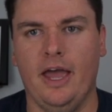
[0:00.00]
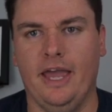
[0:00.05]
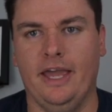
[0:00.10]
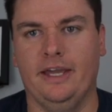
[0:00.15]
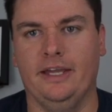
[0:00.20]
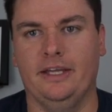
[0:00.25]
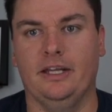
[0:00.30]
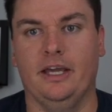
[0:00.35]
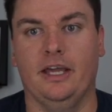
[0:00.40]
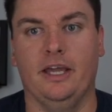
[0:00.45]

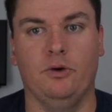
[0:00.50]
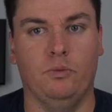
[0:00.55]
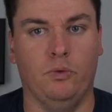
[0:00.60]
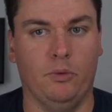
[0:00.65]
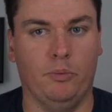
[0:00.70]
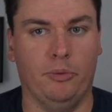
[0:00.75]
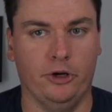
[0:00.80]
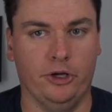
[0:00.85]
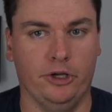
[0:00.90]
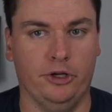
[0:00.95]
and it
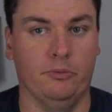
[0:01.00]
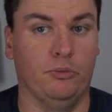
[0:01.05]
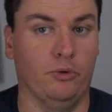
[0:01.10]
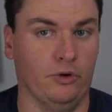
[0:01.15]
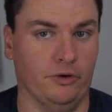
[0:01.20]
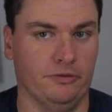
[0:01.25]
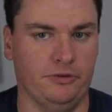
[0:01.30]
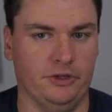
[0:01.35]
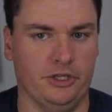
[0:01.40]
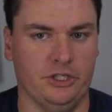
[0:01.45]
will put
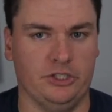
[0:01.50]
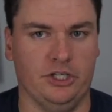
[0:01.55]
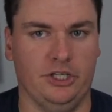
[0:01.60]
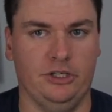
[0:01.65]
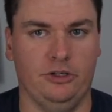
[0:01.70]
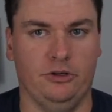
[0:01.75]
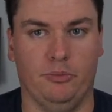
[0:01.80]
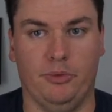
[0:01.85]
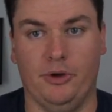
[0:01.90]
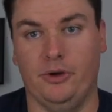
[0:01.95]
more fish
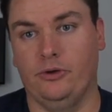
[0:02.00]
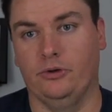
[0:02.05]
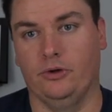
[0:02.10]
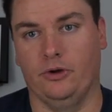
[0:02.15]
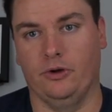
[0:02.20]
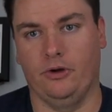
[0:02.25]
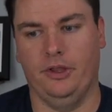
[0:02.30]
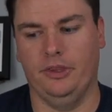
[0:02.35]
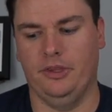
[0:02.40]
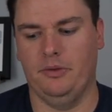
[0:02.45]
in your boat
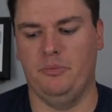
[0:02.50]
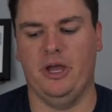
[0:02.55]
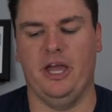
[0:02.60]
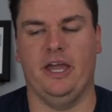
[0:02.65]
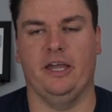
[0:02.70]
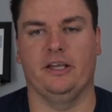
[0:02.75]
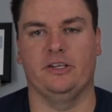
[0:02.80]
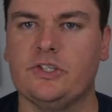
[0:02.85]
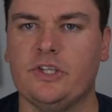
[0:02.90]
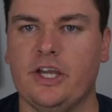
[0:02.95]
or on the
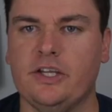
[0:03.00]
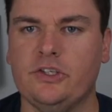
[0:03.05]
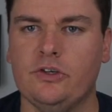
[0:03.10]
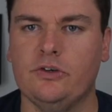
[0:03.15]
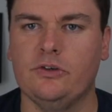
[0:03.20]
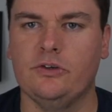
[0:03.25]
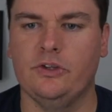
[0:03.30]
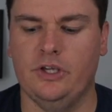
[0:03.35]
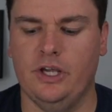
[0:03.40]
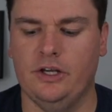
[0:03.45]
bank. Stay
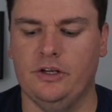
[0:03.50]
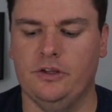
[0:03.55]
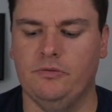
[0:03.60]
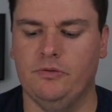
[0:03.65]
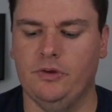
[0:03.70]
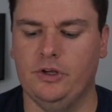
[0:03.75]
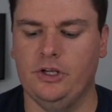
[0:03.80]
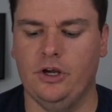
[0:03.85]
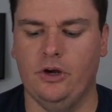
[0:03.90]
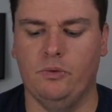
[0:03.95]
tuned to the end of the
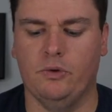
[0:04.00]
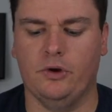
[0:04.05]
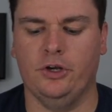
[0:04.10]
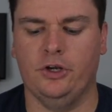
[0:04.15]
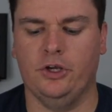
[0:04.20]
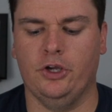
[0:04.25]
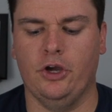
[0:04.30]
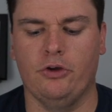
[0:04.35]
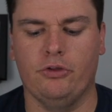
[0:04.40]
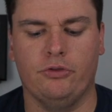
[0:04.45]
video. We're
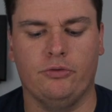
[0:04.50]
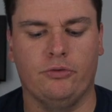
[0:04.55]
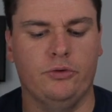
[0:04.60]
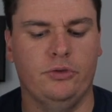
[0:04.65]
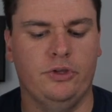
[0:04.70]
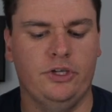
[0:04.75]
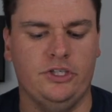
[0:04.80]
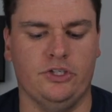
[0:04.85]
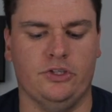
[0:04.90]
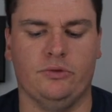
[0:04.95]
going to go through
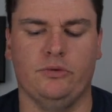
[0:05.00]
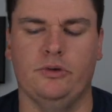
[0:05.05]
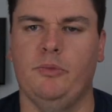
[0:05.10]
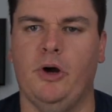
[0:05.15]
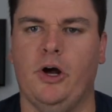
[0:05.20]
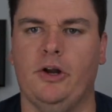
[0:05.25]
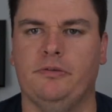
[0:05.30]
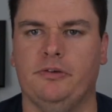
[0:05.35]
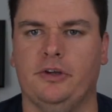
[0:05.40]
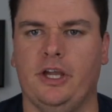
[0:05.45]
these three
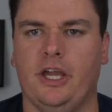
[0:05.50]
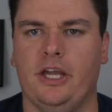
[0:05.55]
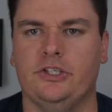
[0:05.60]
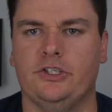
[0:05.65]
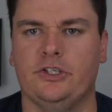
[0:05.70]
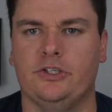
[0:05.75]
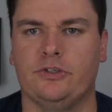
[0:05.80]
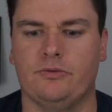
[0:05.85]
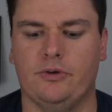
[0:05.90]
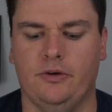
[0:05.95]

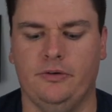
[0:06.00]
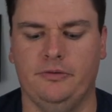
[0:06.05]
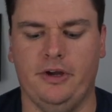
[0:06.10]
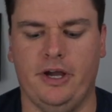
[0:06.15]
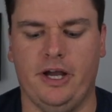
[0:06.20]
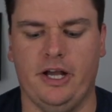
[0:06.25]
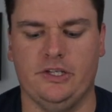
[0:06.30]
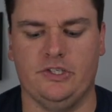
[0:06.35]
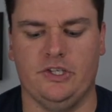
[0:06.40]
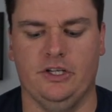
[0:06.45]
modifications real
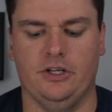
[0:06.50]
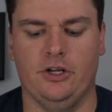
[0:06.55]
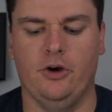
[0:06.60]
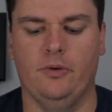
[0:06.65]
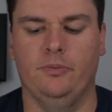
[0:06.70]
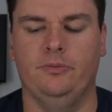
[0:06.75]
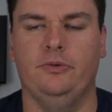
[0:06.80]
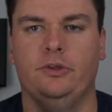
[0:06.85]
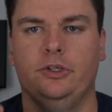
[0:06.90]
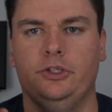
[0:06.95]
fast, and
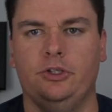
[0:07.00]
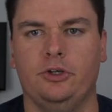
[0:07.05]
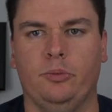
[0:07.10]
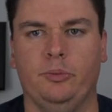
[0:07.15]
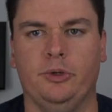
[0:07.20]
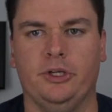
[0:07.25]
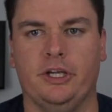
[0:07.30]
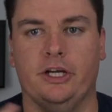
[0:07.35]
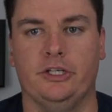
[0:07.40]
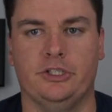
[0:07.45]
hopefully you'll
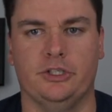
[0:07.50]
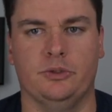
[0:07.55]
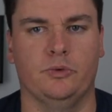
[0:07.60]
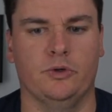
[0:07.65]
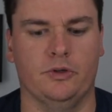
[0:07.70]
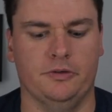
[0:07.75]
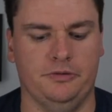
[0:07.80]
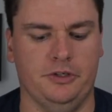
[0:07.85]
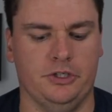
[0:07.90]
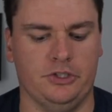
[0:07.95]
be catching
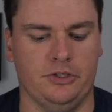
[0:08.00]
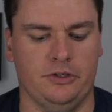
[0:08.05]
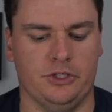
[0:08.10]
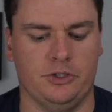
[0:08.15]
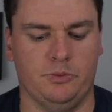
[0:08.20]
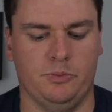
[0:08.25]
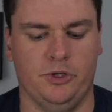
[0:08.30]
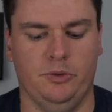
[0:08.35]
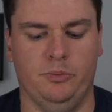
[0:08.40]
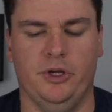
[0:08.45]
more fish on a
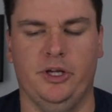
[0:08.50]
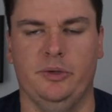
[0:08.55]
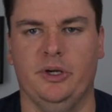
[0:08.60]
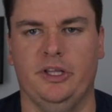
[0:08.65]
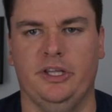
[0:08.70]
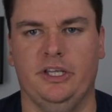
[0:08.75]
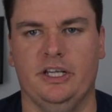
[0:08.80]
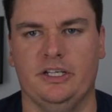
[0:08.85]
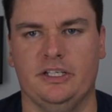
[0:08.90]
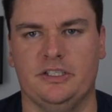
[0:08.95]
spinnerbait by
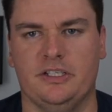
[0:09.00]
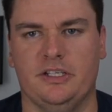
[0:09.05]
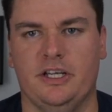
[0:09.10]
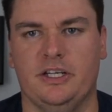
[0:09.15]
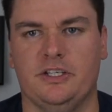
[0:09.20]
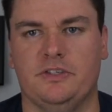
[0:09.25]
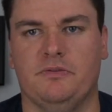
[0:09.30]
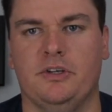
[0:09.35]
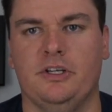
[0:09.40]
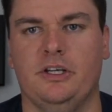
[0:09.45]
the end of
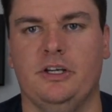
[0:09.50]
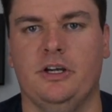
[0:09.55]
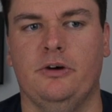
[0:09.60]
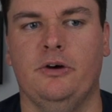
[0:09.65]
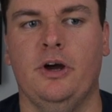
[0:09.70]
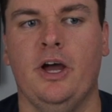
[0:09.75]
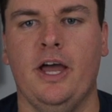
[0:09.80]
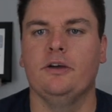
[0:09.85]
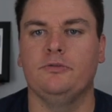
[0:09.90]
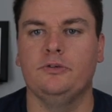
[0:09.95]
today's
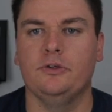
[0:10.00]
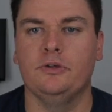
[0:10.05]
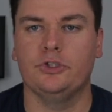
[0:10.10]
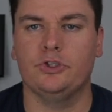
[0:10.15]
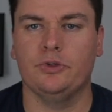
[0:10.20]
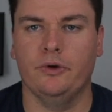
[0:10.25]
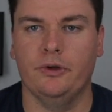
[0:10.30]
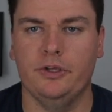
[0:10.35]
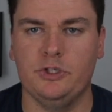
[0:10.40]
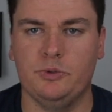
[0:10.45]
video. If you
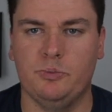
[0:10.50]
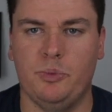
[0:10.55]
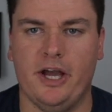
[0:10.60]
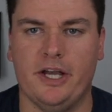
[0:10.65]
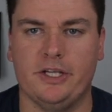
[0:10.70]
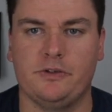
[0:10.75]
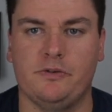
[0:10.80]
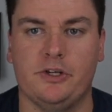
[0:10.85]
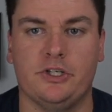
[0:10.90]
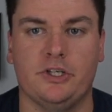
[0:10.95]
enjoy these
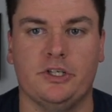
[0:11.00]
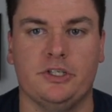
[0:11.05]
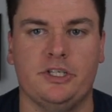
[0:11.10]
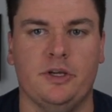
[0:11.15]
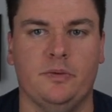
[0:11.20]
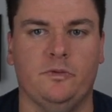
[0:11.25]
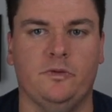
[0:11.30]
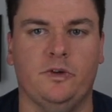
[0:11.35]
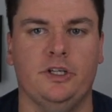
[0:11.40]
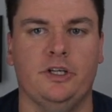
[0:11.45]
bass fishing
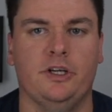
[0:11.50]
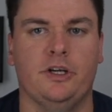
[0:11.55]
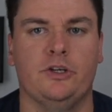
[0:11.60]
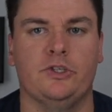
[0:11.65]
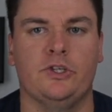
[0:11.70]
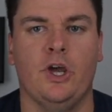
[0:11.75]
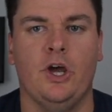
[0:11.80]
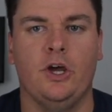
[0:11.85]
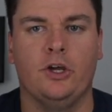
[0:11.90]
tip videos,